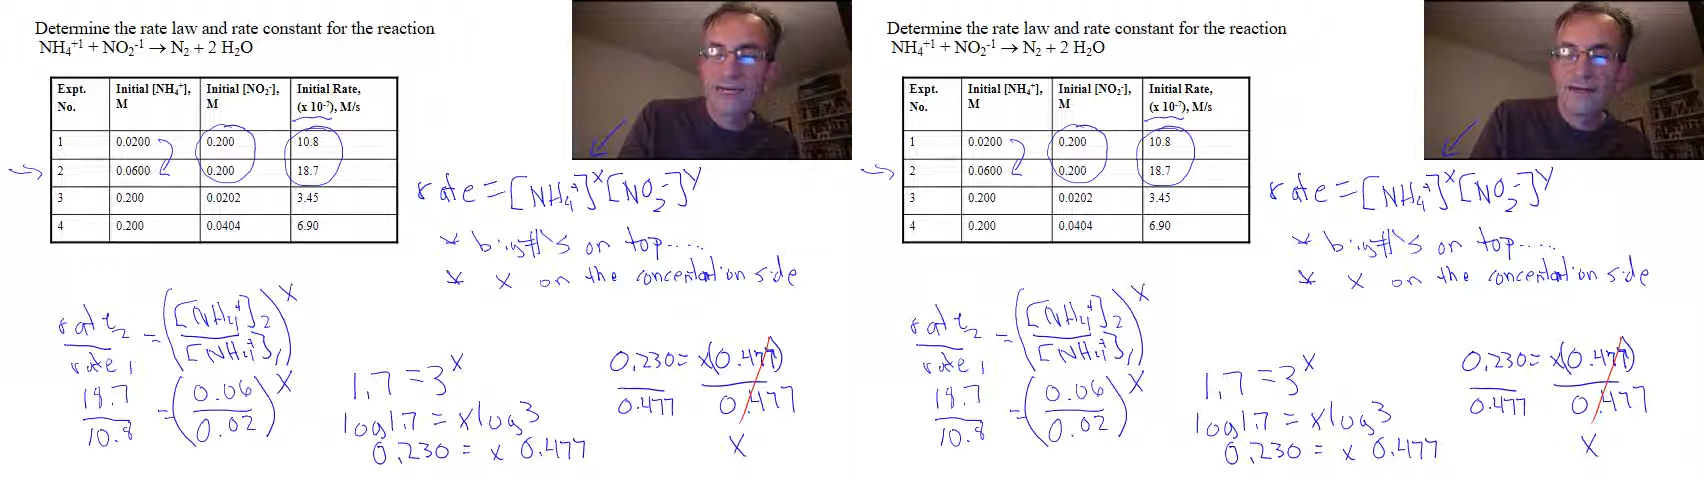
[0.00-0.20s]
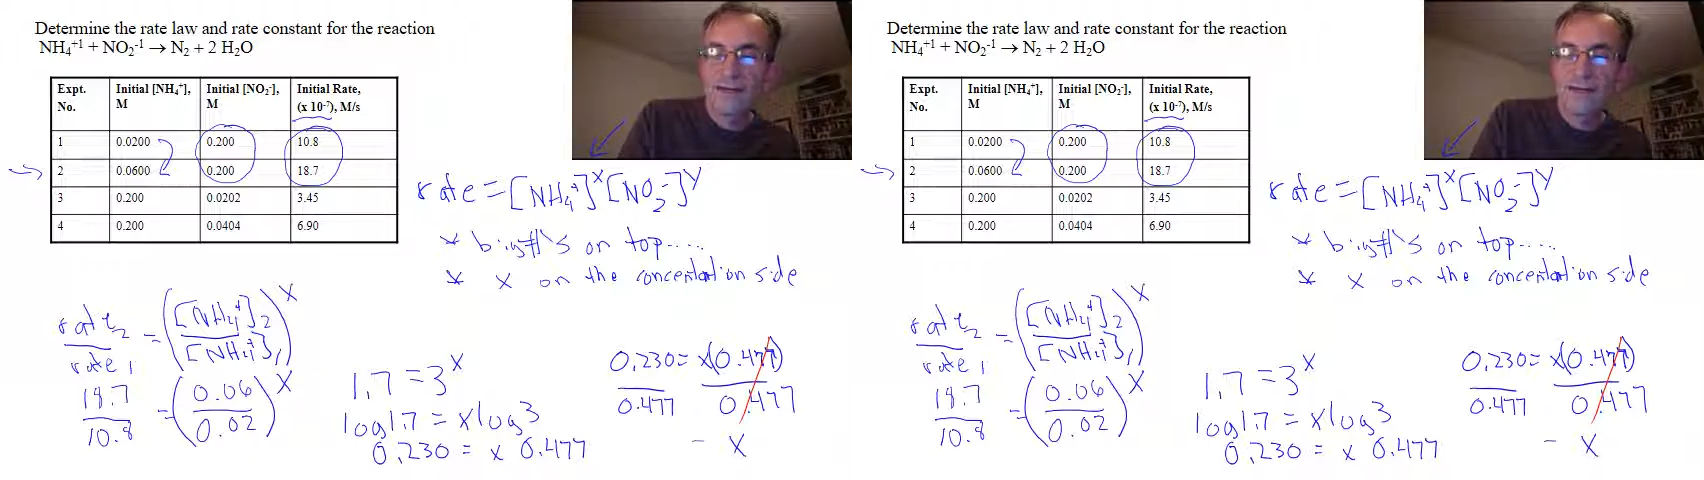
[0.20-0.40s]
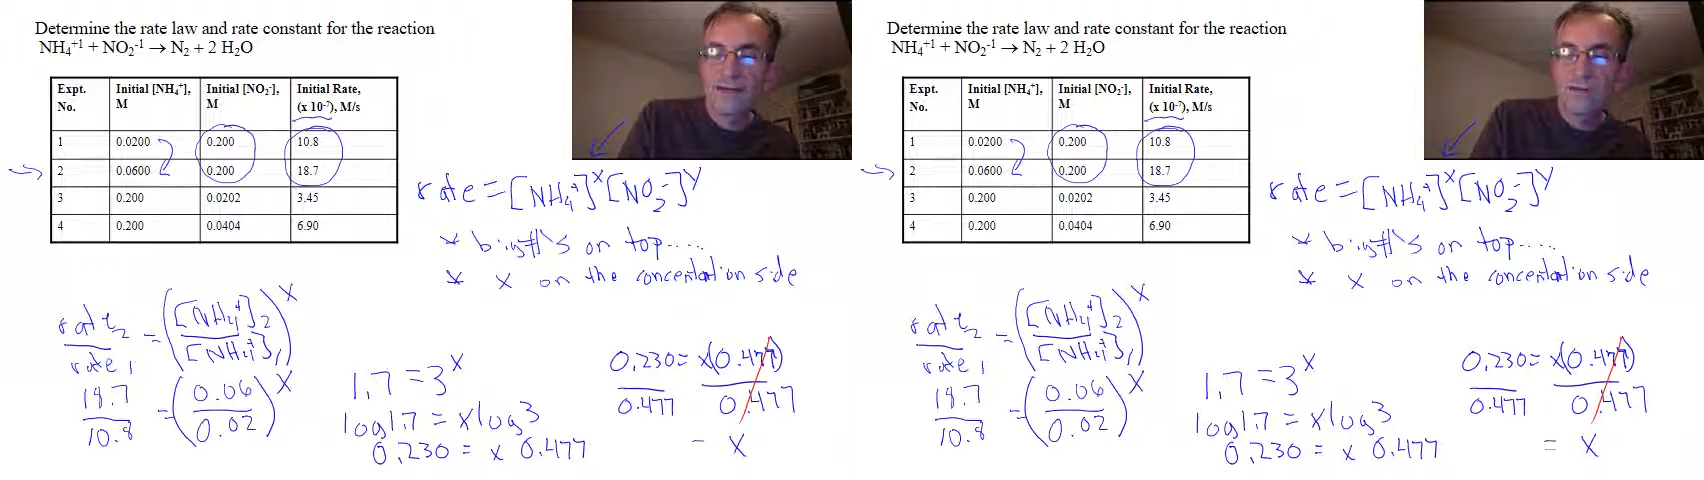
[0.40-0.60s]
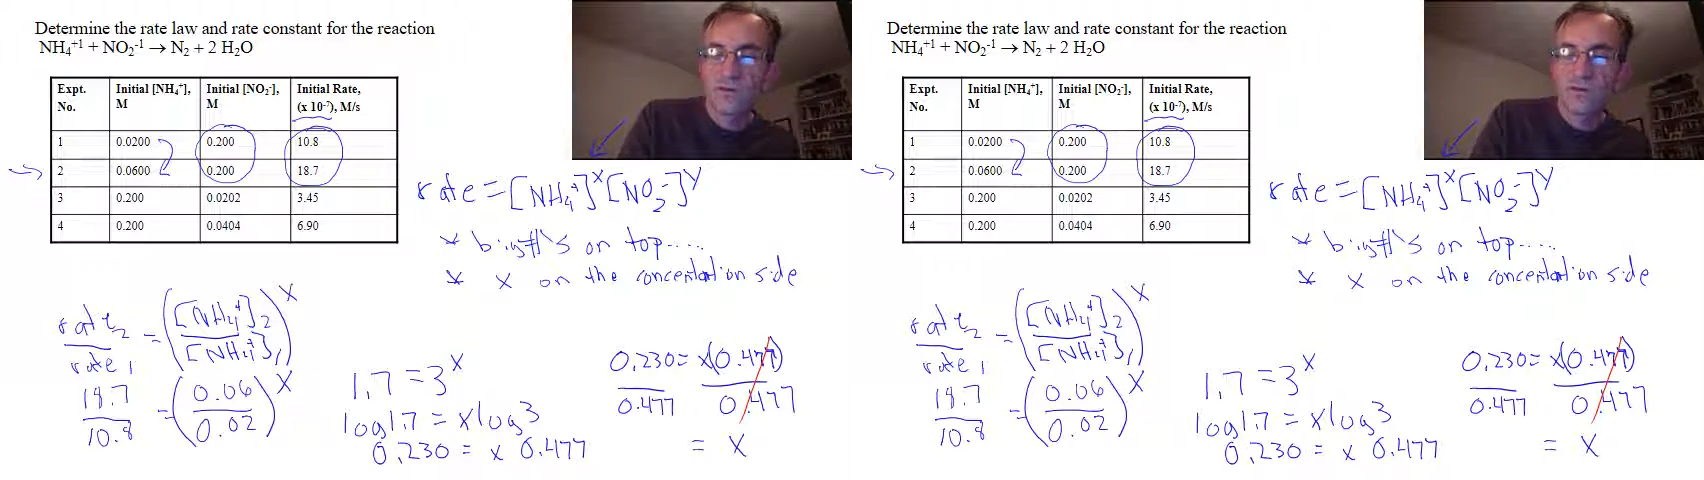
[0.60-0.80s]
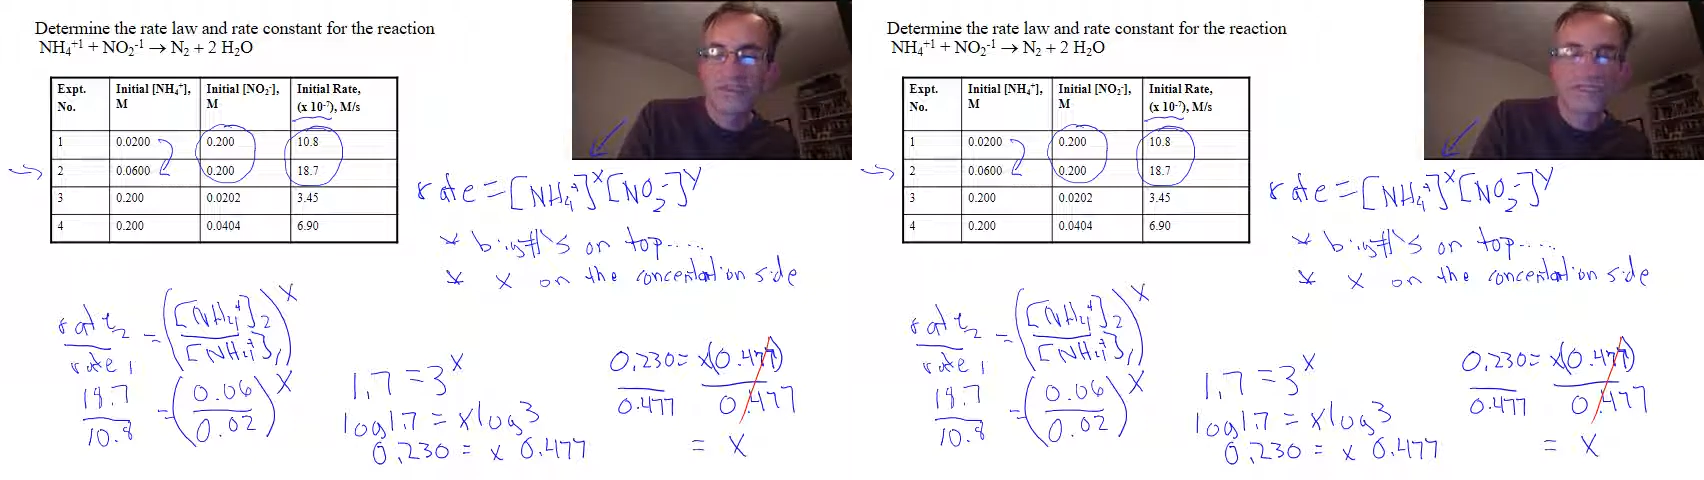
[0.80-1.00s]
round a
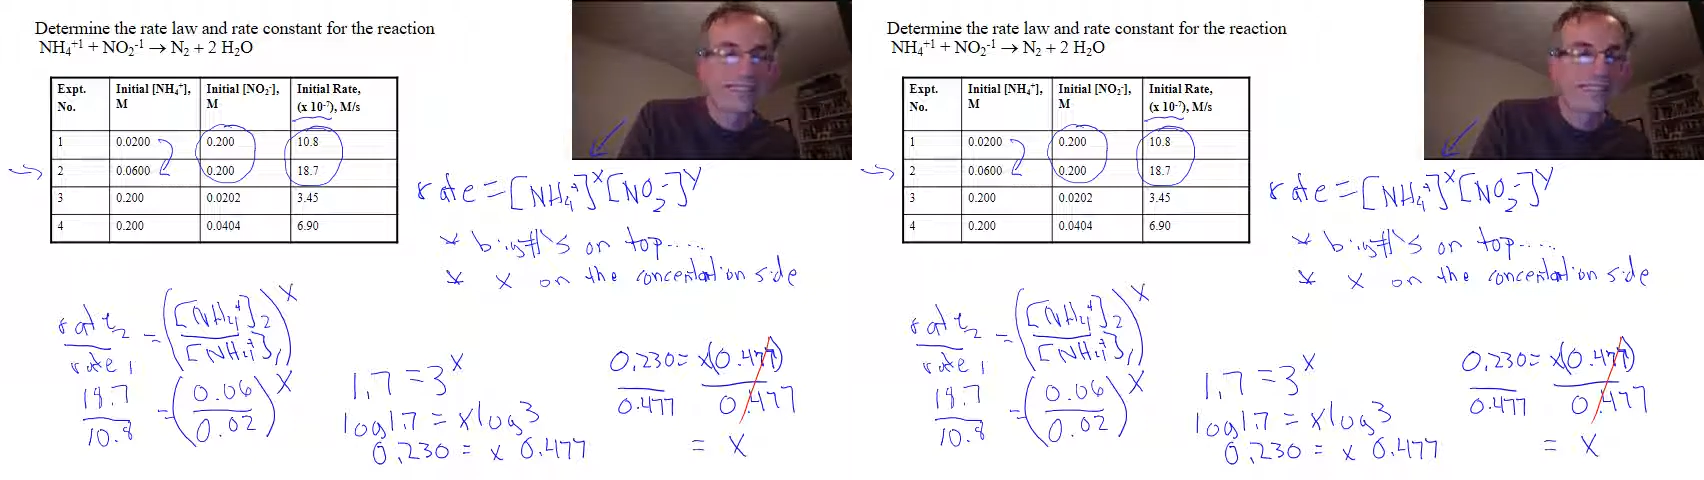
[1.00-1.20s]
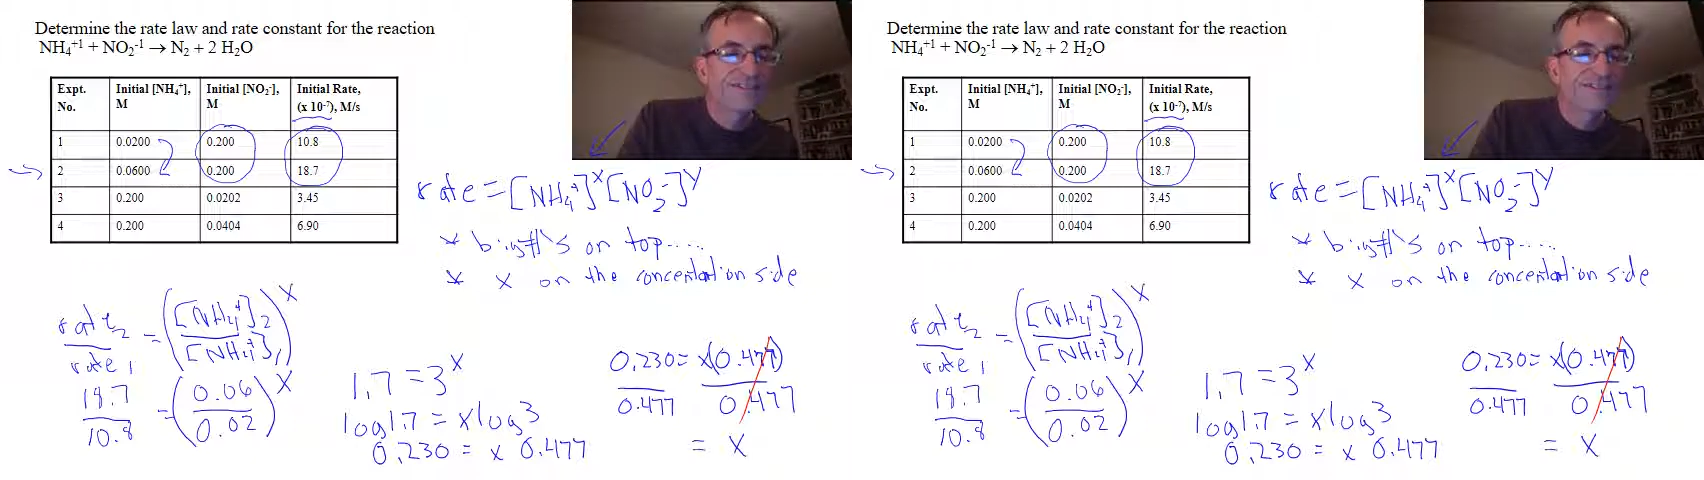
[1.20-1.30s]
little bit.